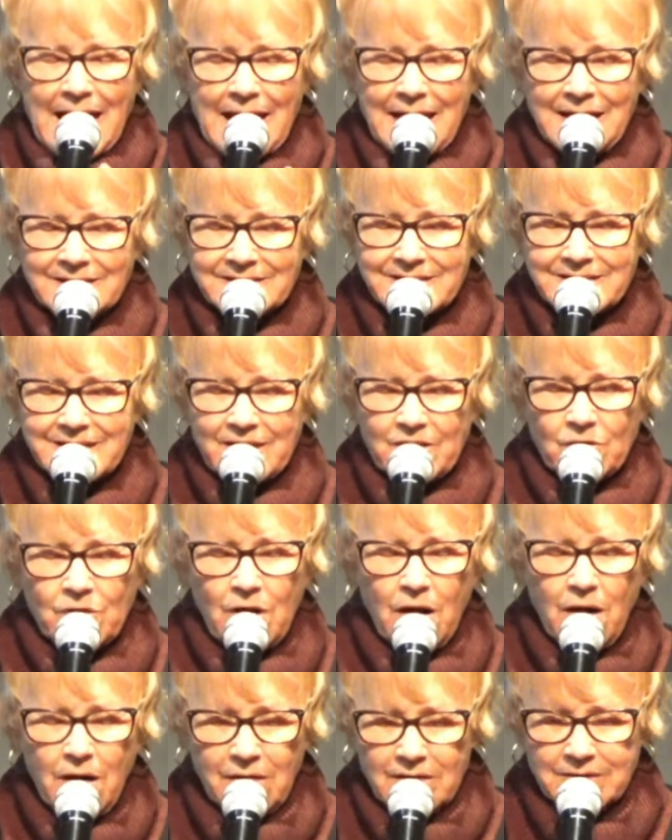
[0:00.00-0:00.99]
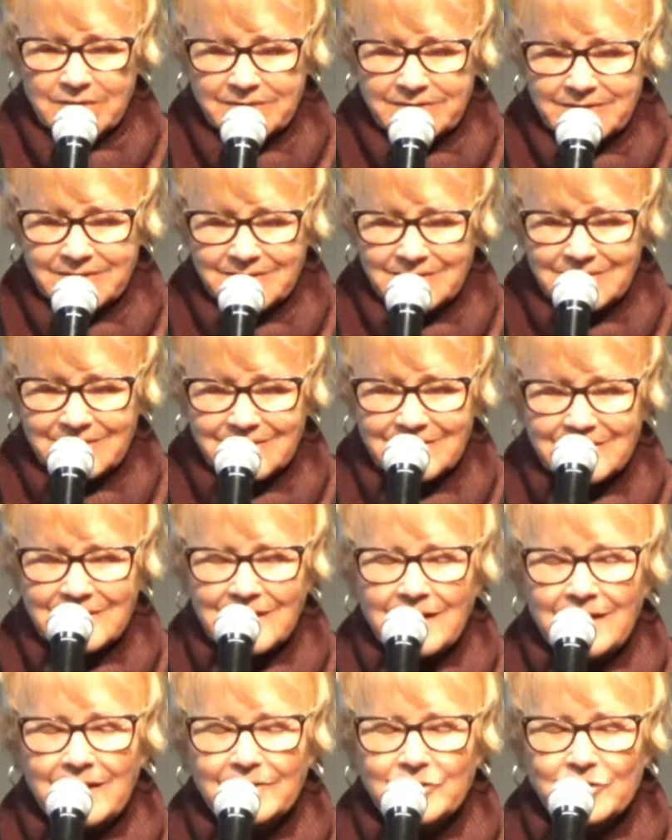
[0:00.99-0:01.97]
has their heart
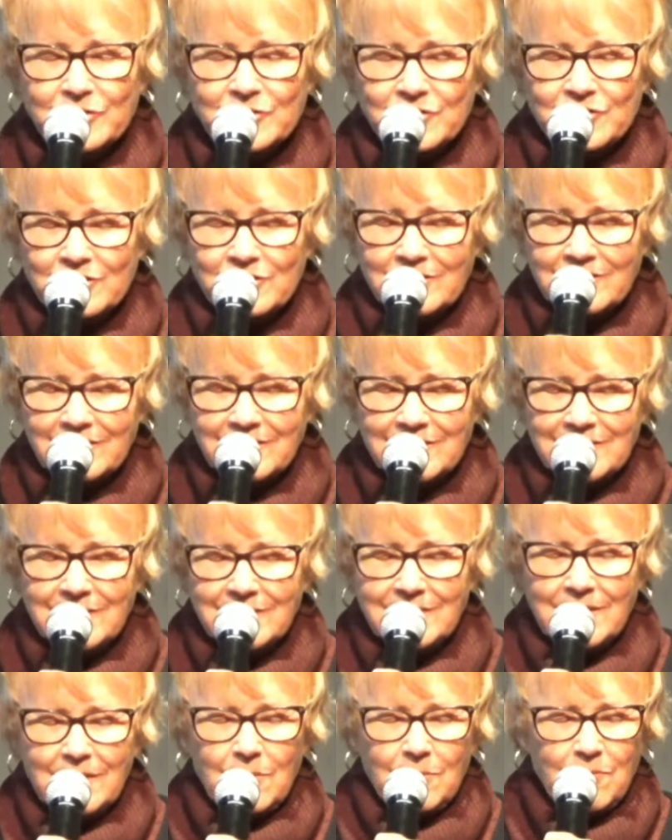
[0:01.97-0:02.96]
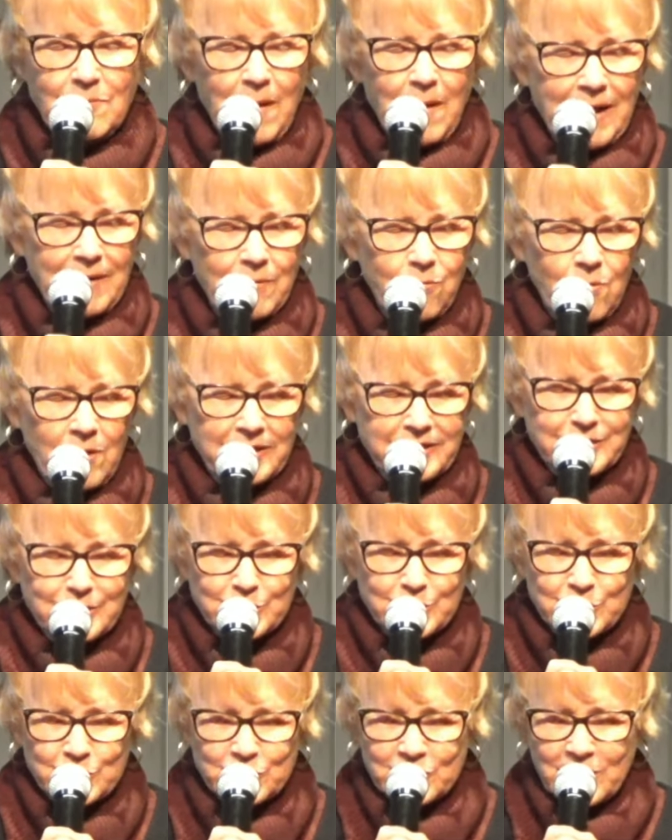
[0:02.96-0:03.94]
touched by what
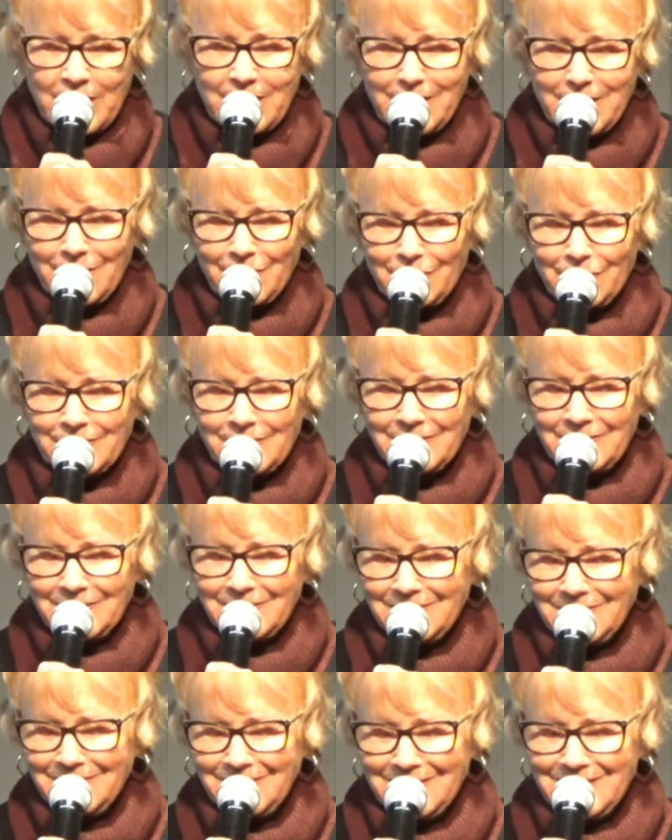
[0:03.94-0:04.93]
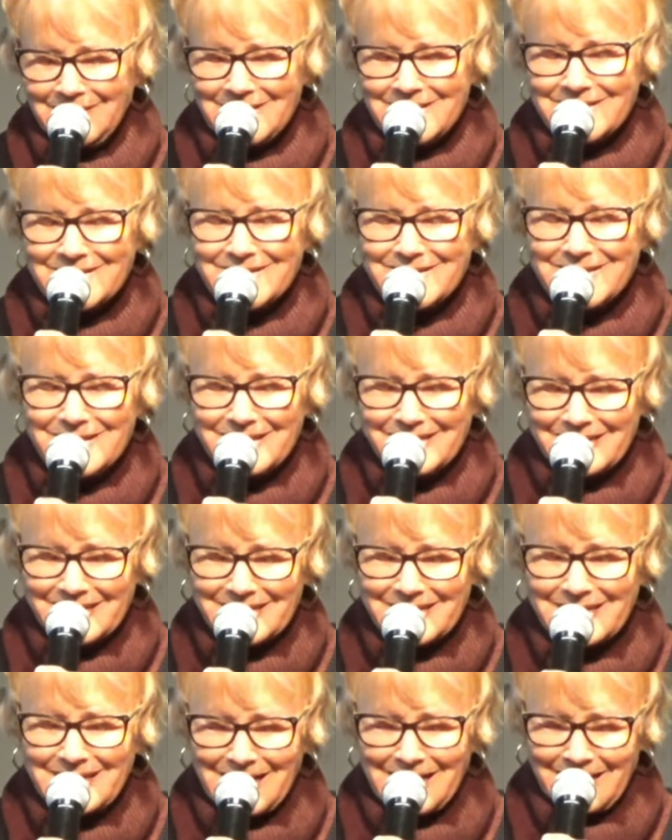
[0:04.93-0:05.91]
is shared this
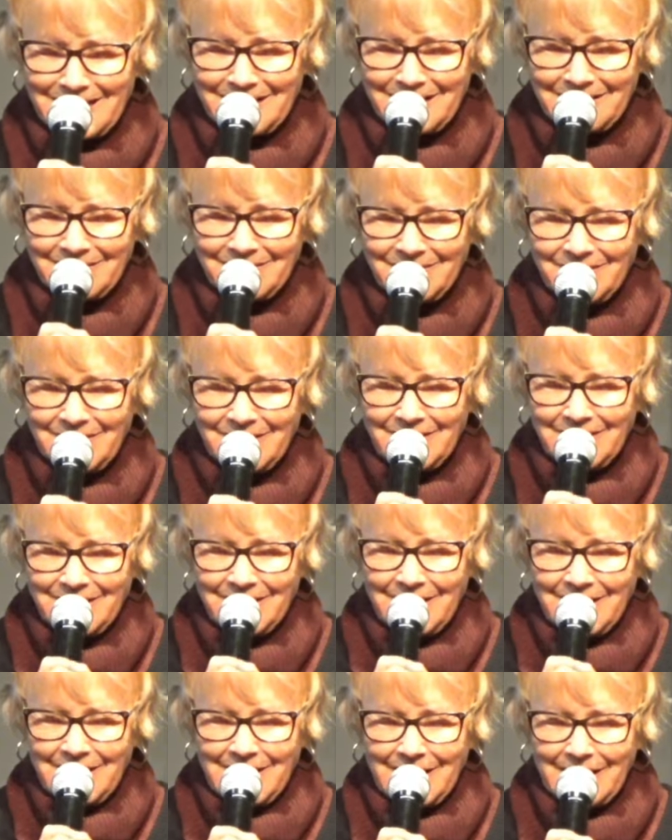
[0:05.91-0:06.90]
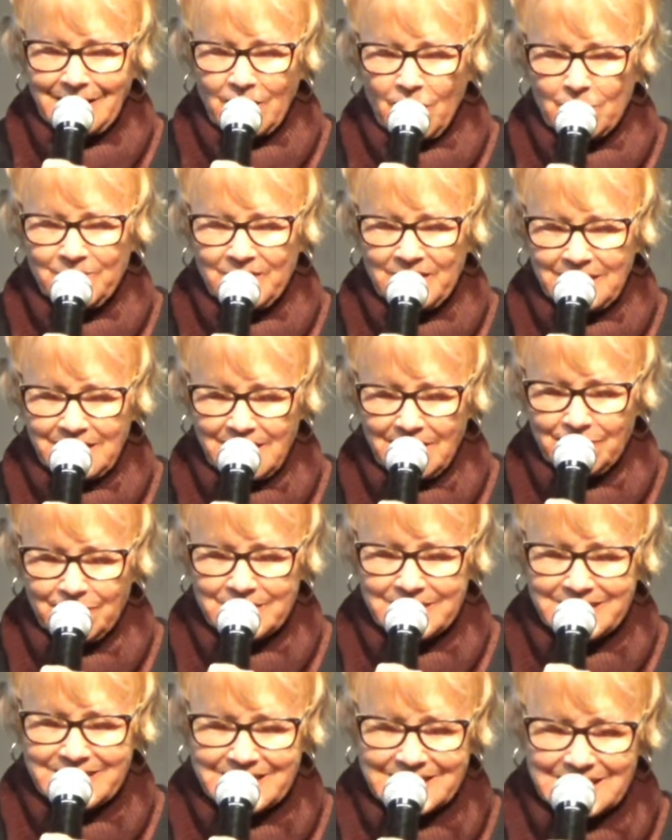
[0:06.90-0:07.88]
day at our
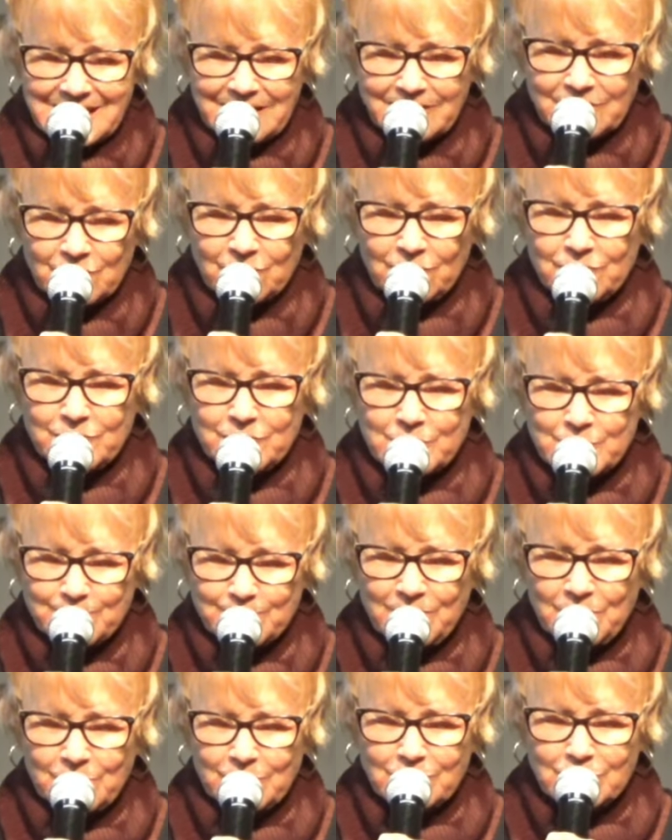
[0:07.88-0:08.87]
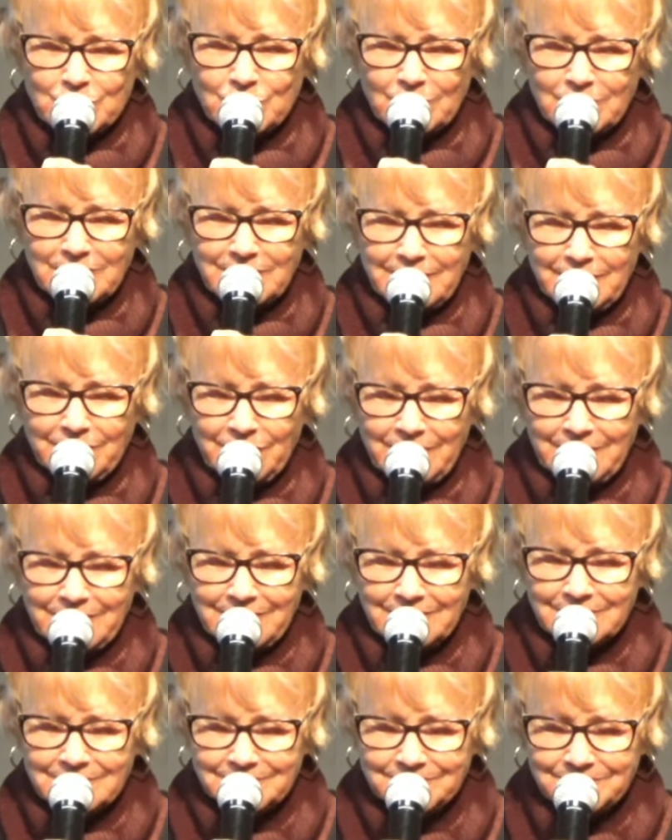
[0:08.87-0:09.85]
beloved Center for Spiritual Living.